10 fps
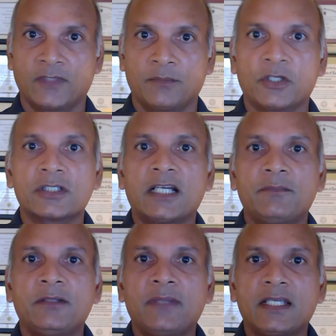because I've
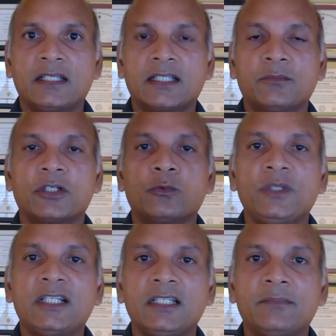been making them on a
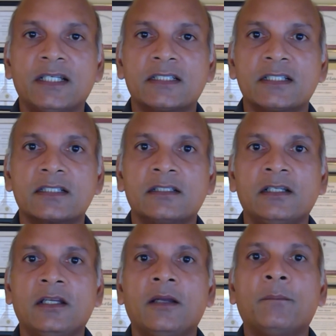weekly basis
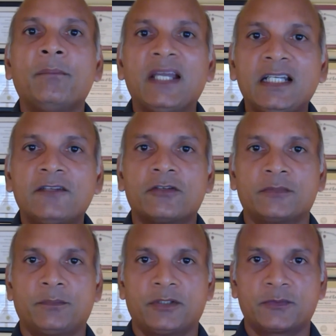mainly from
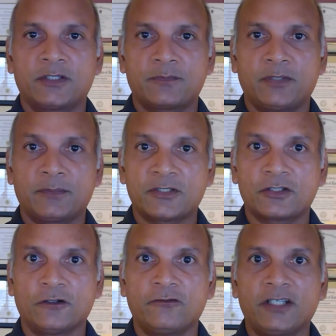the purpose
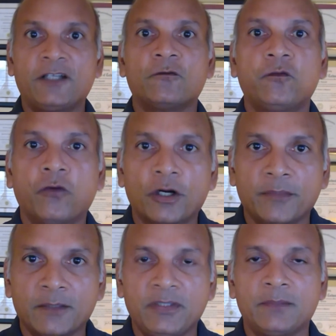of
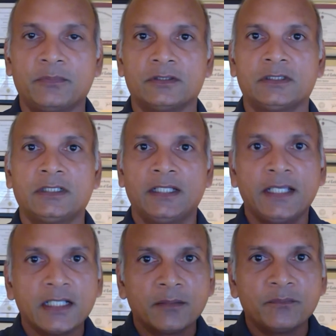informing people
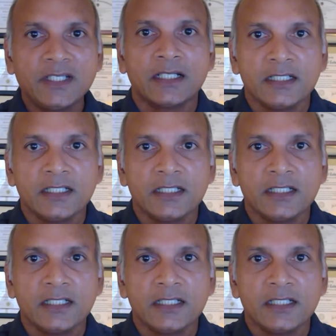in a, in a